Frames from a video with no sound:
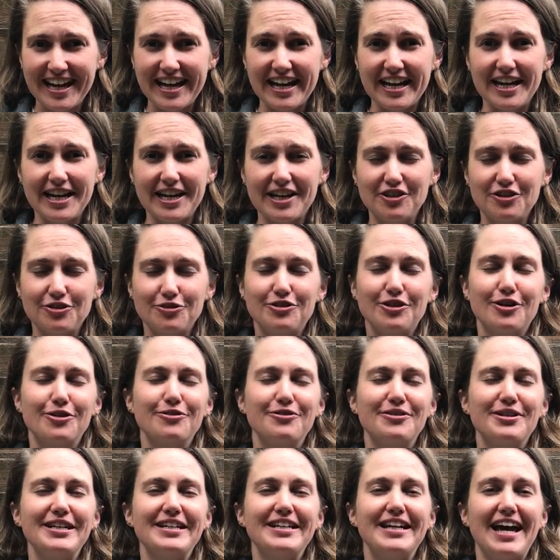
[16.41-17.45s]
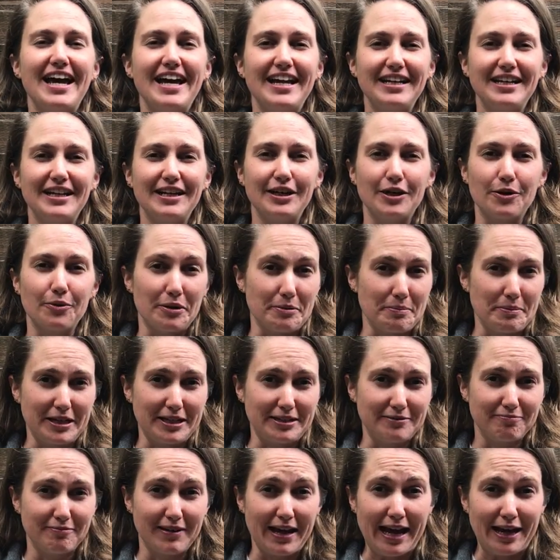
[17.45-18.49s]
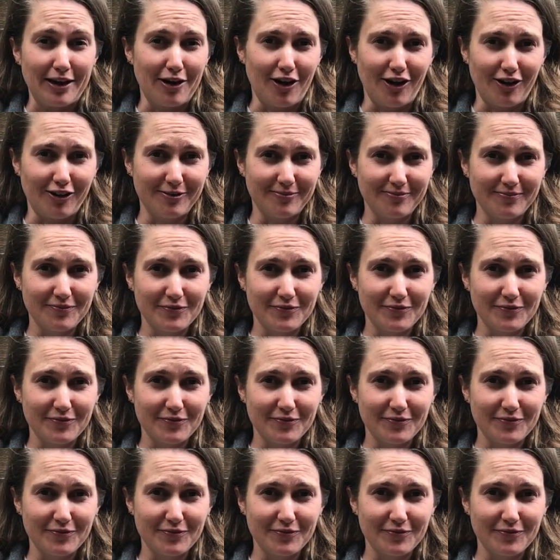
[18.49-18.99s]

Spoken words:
and you don't need any equipment at all.